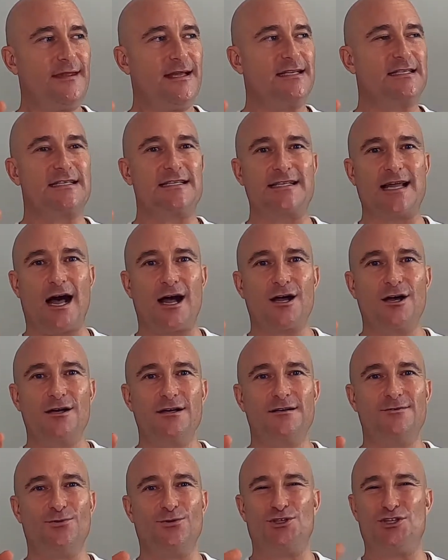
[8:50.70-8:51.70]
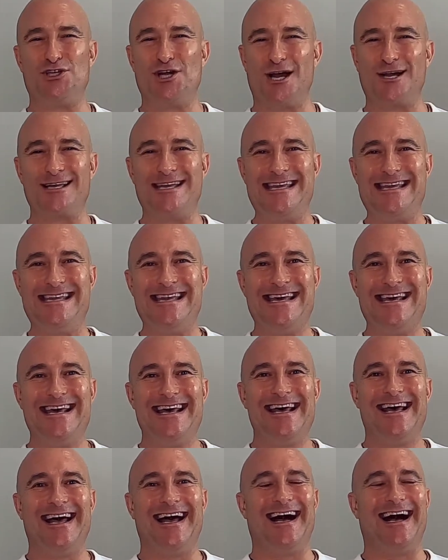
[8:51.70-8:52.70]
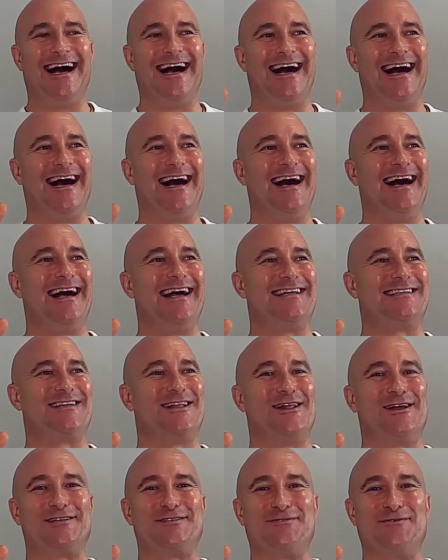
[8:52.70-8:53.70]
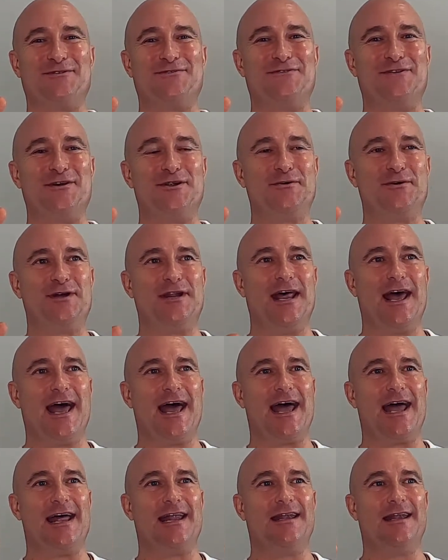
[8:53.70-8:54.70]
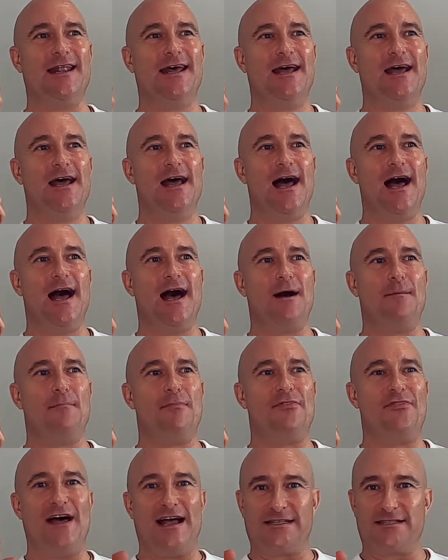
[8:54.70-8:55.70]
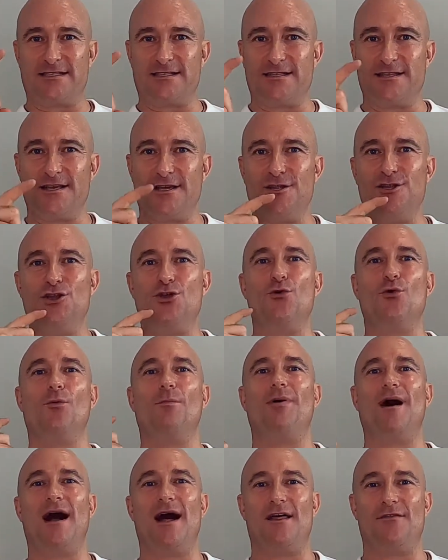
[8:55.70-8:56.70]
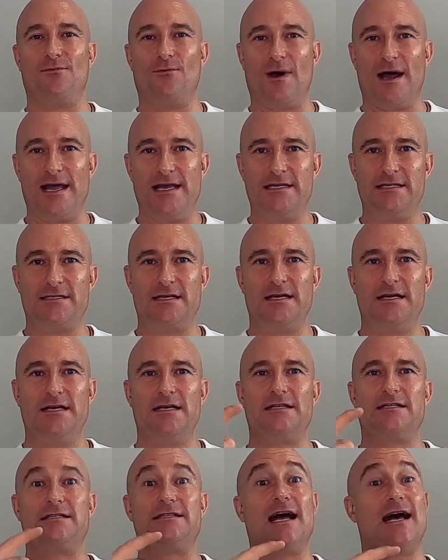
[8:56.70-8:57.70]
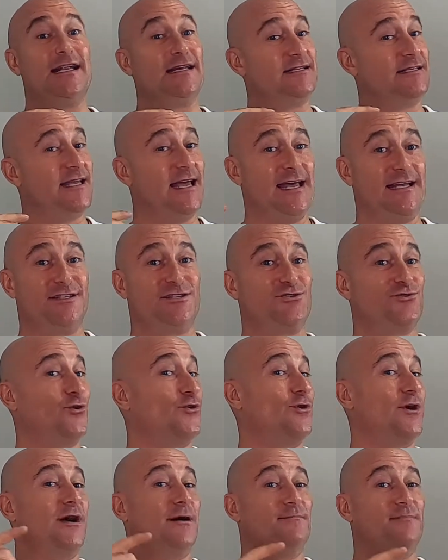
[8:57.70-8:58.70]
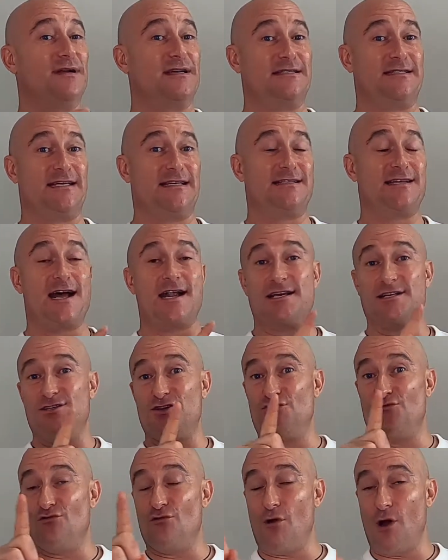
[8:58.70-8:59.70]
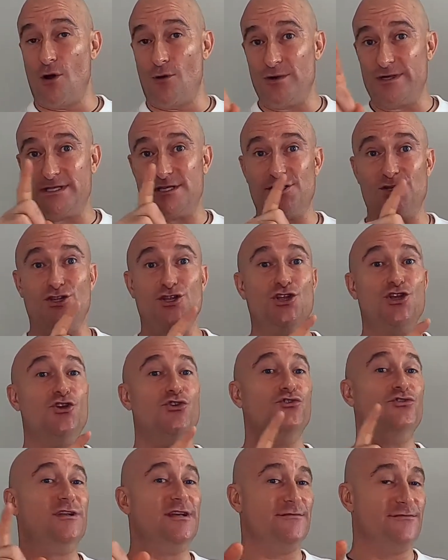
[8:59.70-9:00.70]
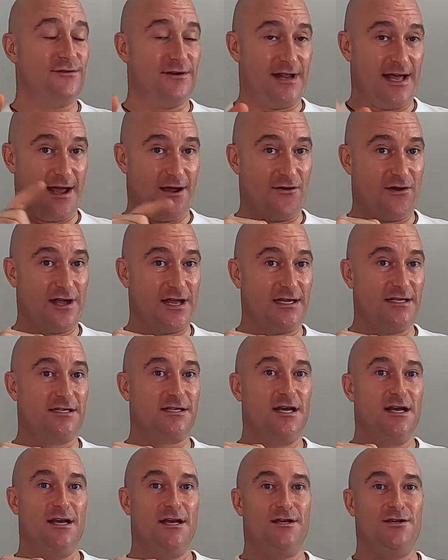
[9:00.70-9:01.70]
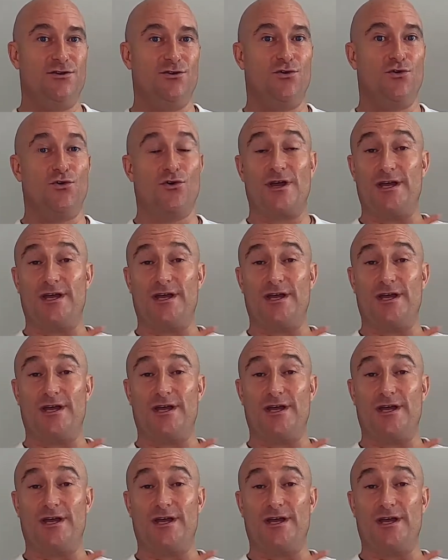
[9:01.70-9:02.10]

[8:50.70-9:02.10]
stuck or chunky, as I like to refer to it. And that's the neural pathways starting to get stronger, because they're starting to grow into new different areas. You're